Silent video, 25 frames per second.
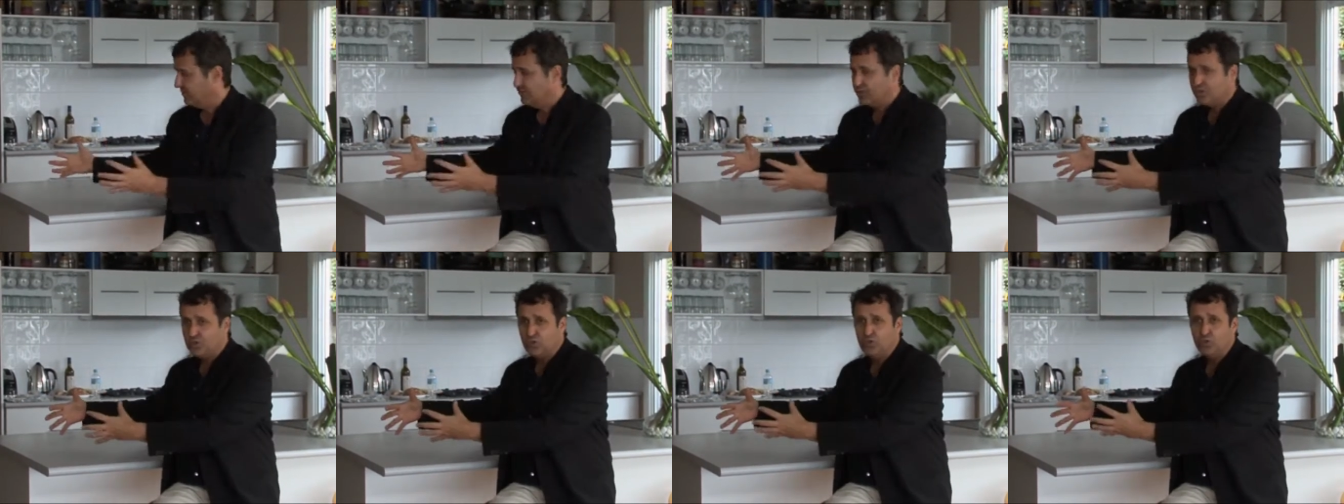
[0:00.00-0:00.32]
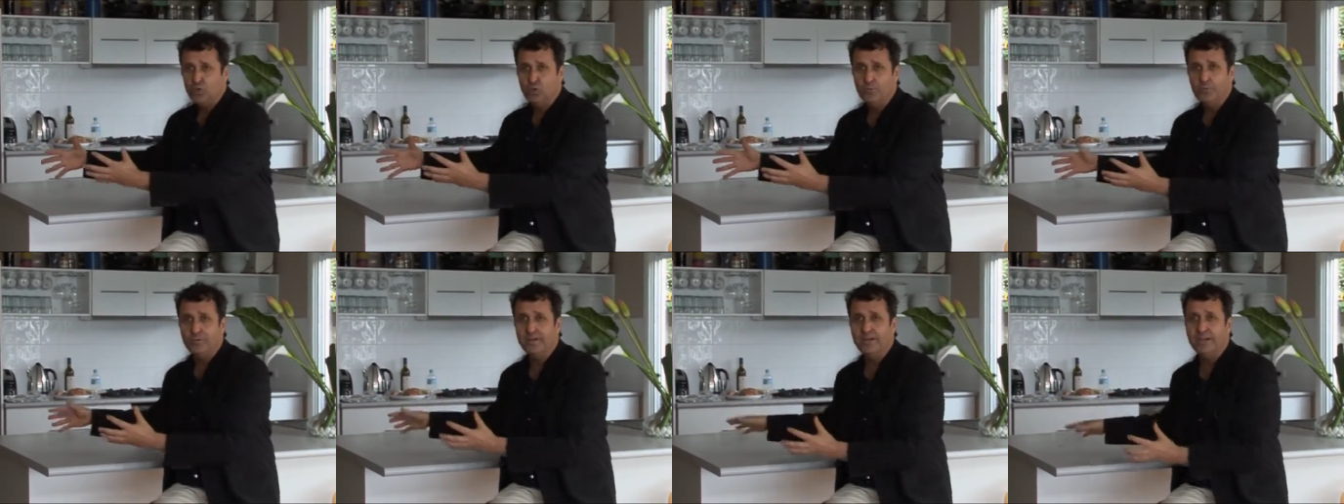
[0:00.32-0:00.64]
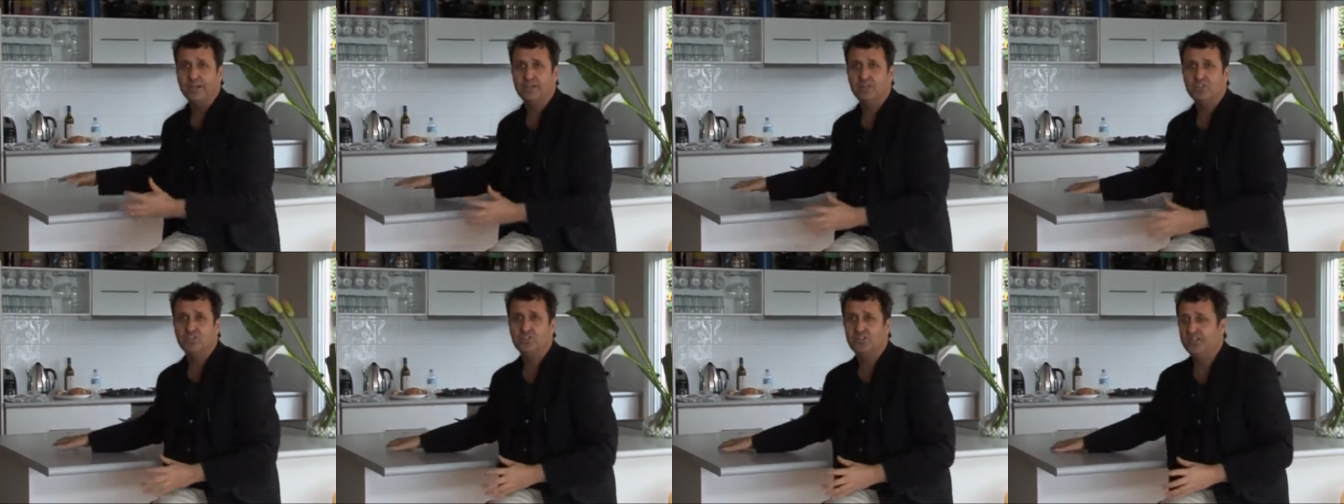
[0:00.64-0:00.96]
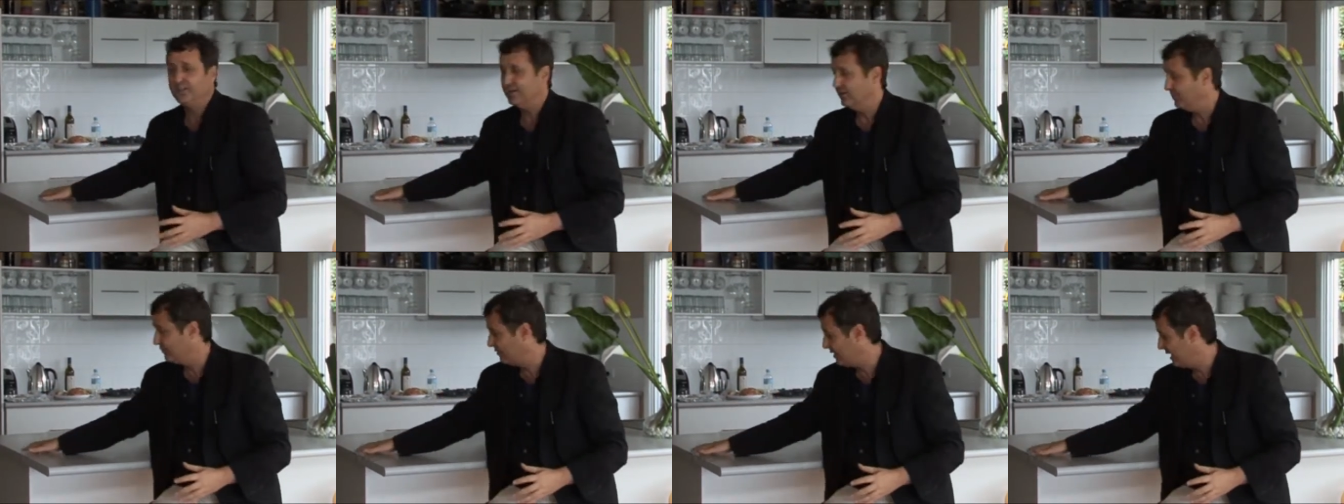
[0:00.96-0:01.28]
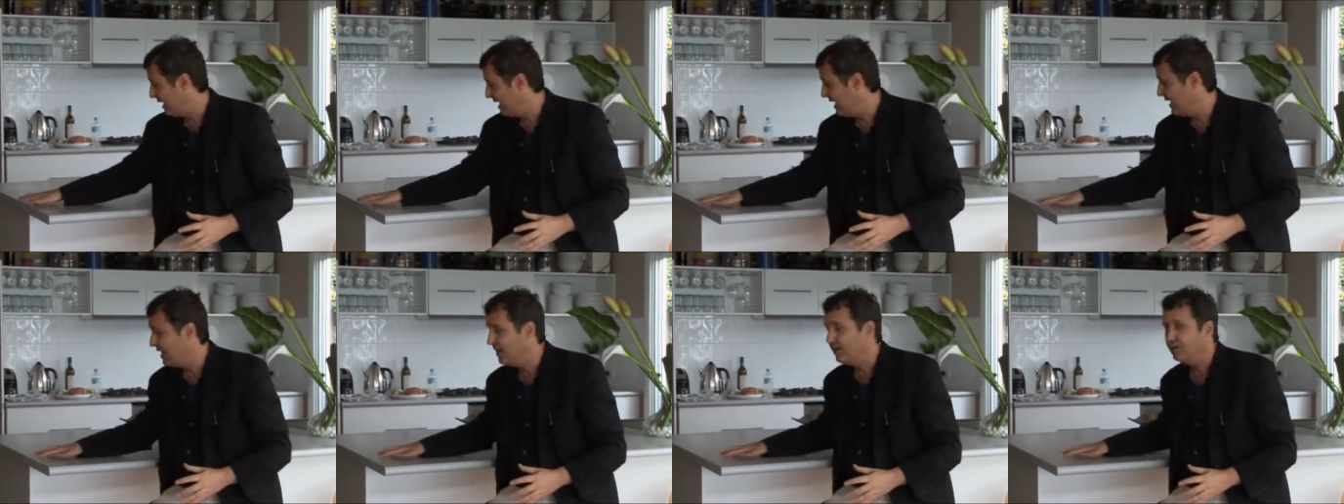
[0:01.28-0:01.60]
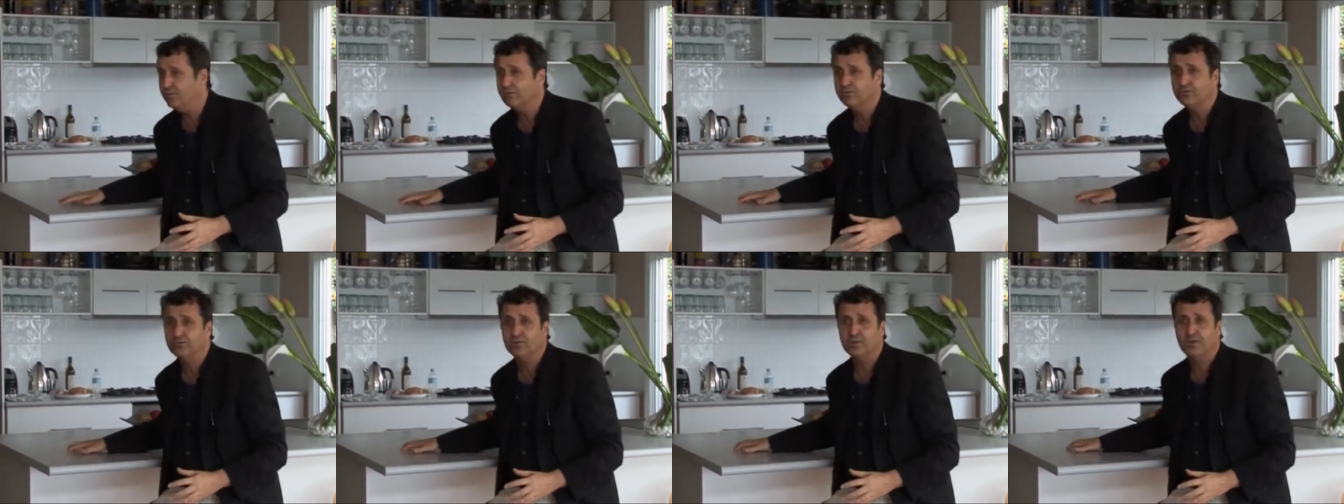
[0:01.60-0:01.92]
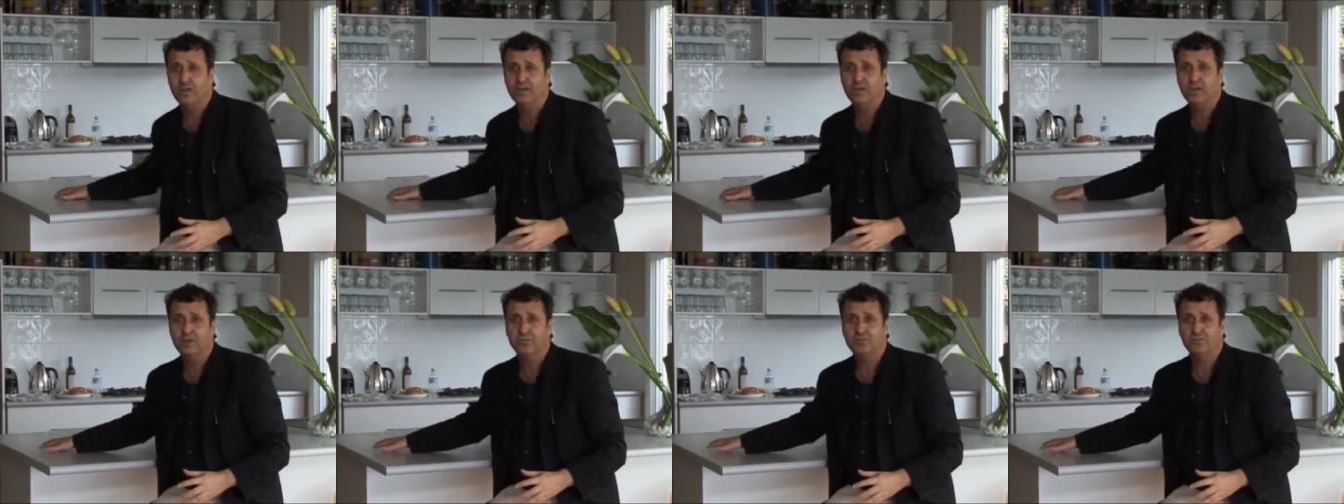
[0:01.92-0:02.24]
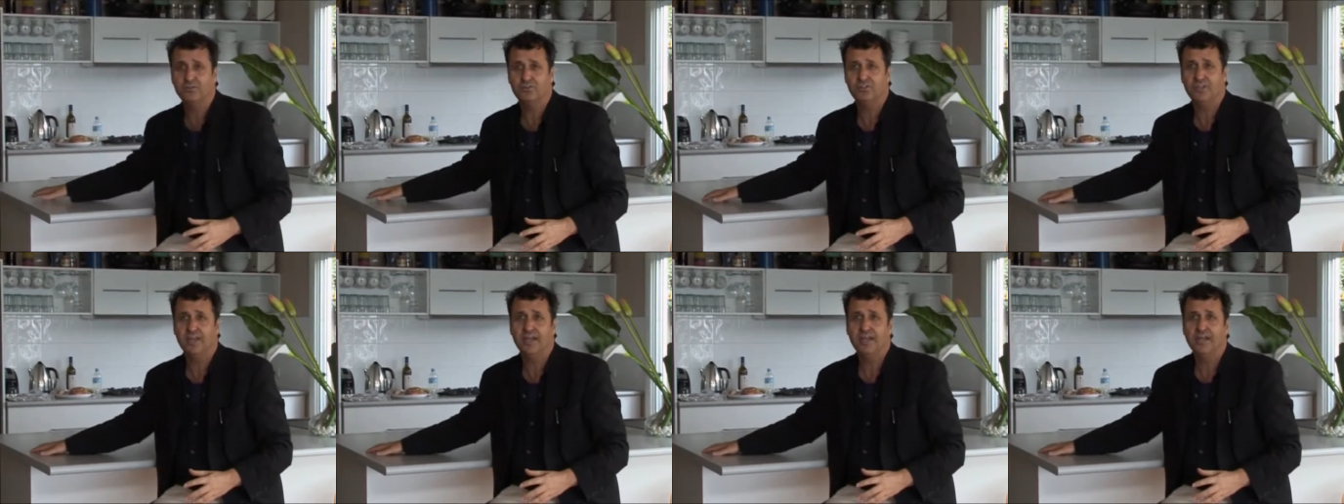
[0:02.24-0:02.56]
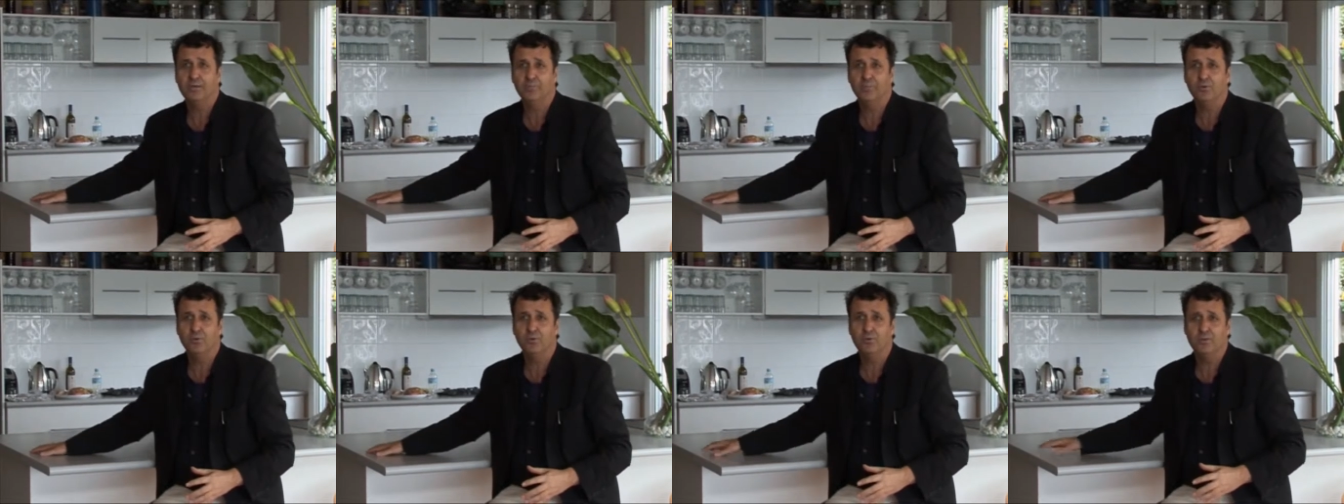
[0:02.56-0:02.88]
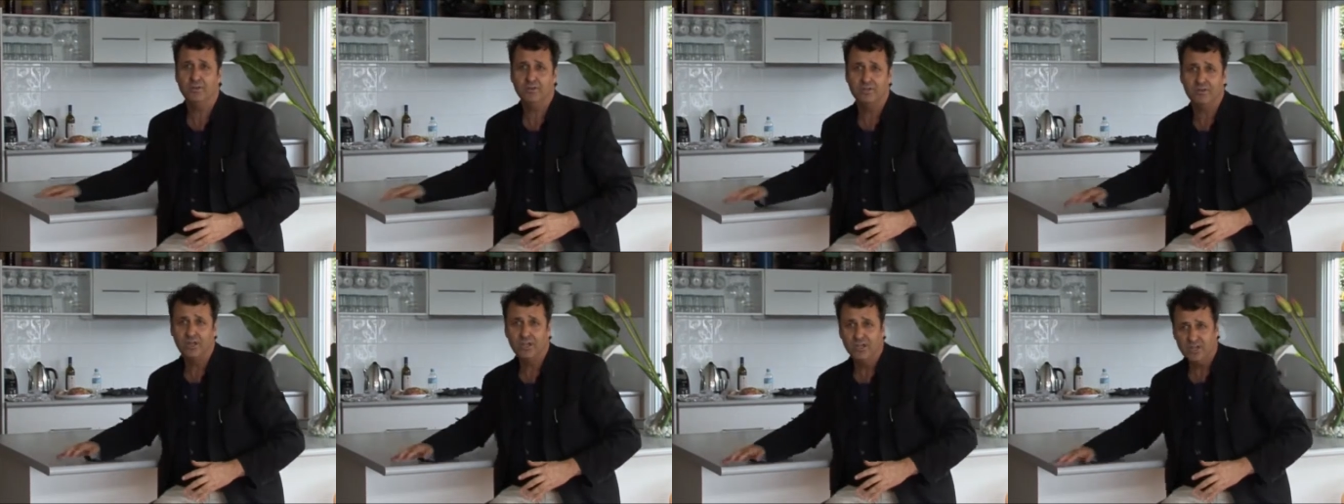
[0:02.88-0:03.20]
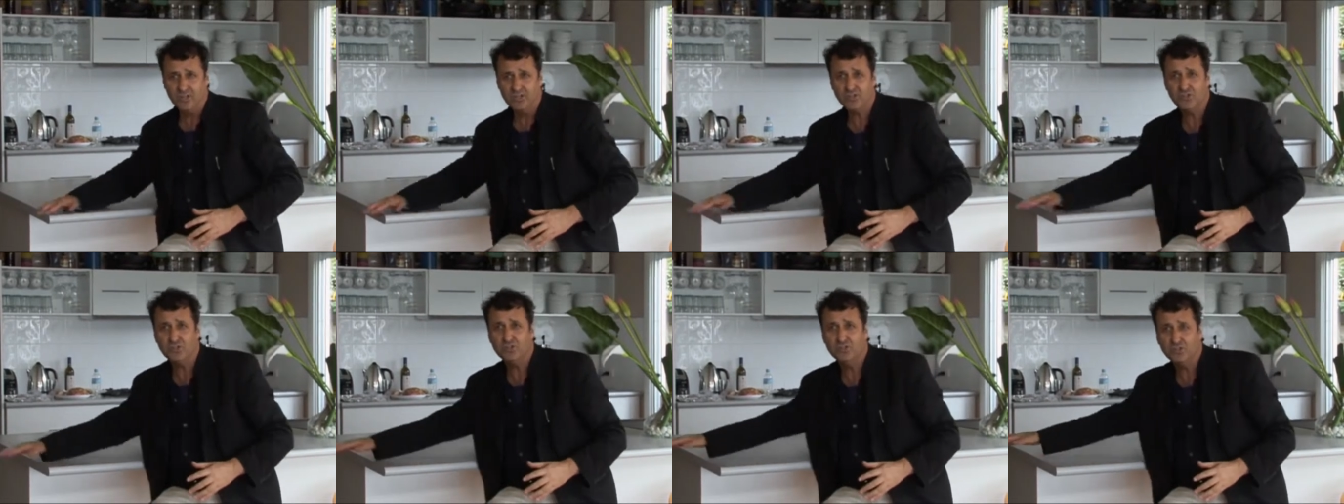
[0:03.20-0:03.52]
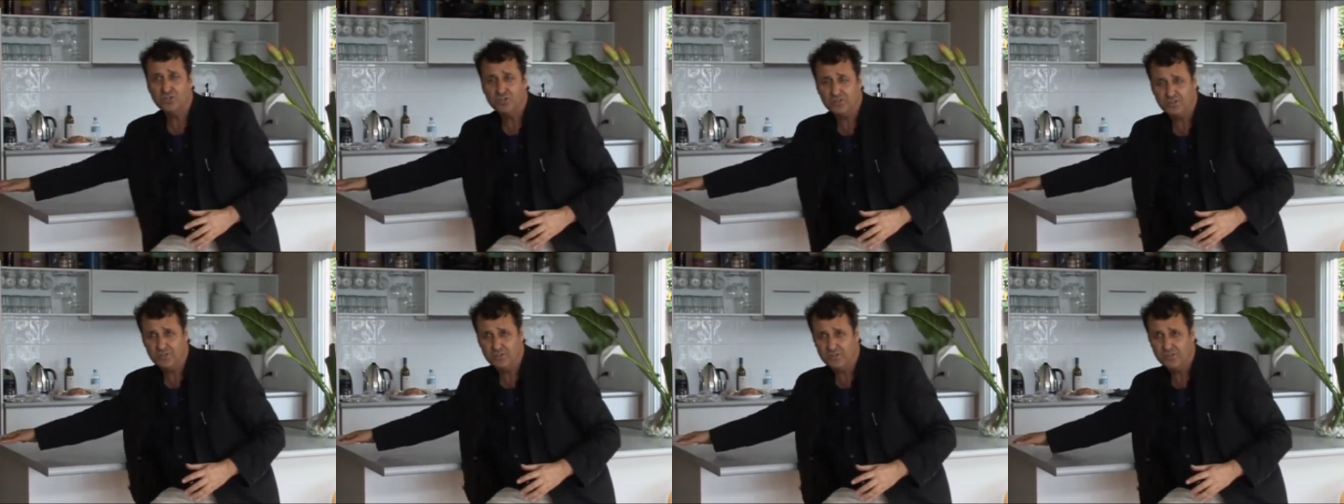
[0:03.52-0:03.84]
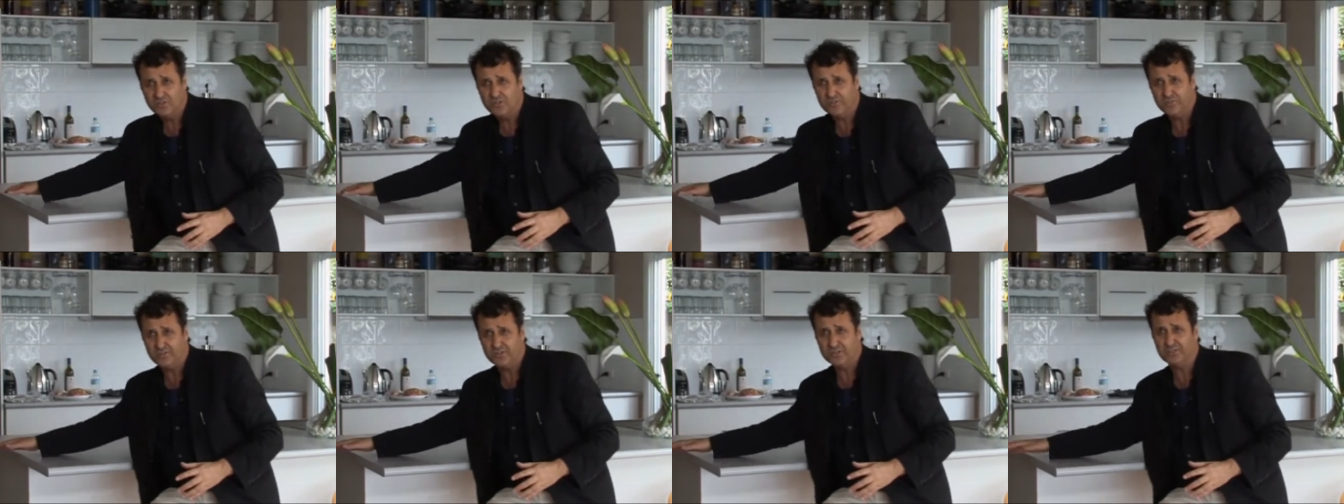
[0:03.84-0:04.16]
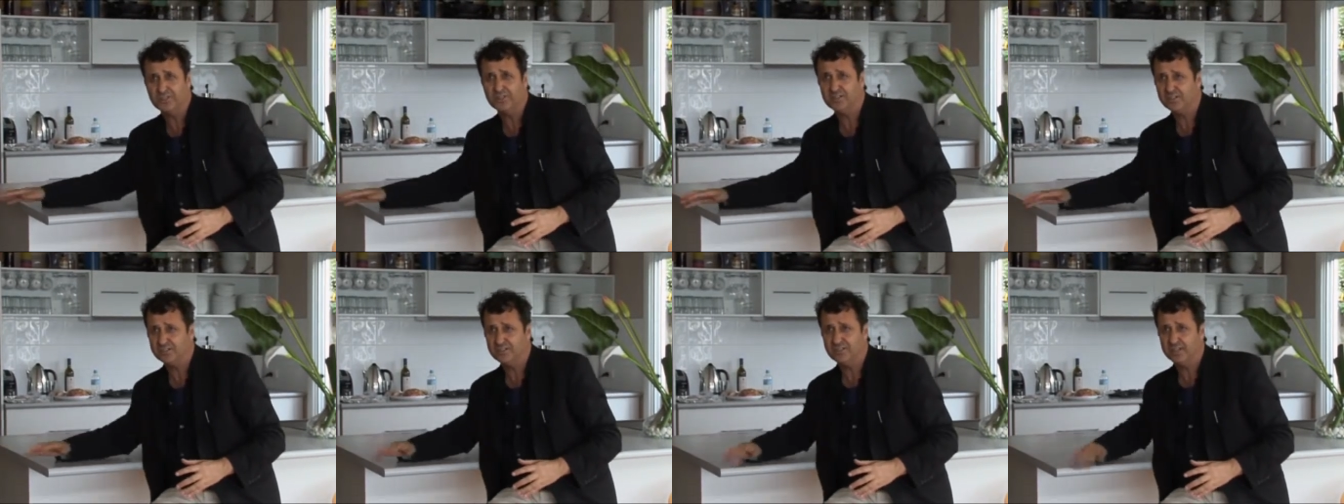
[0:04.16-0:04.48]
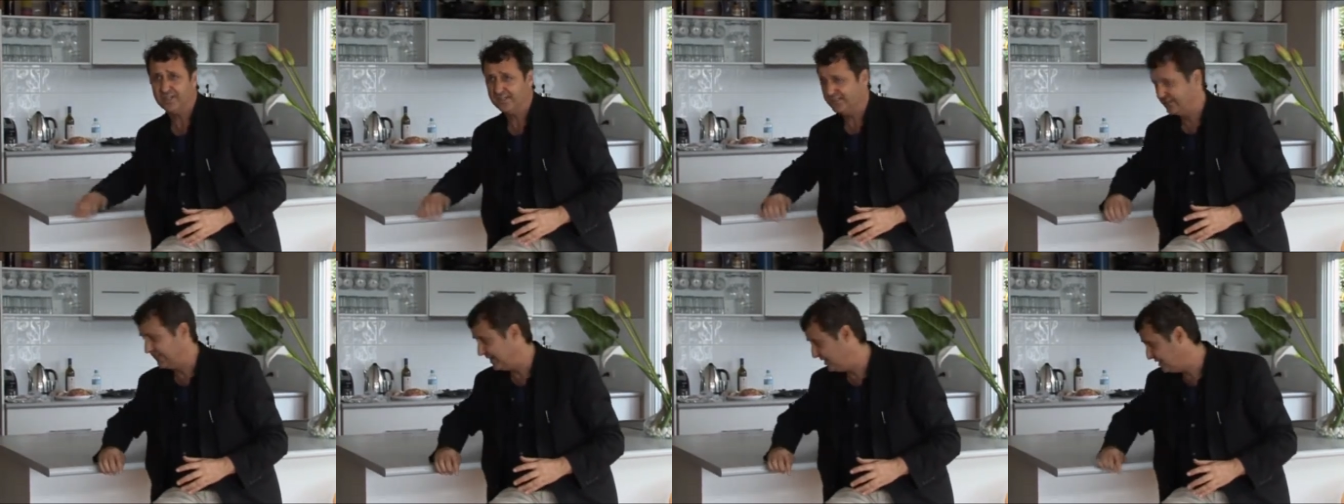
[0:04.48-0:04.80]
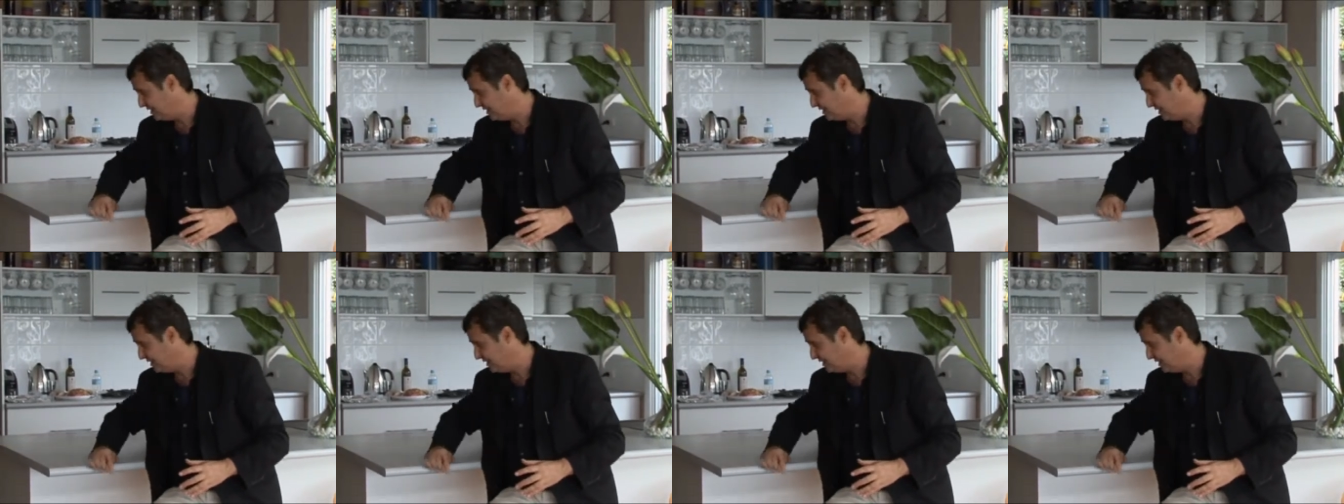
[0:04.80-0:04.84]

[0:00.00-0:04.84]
the human energy around uh, the table, and to, to facilitate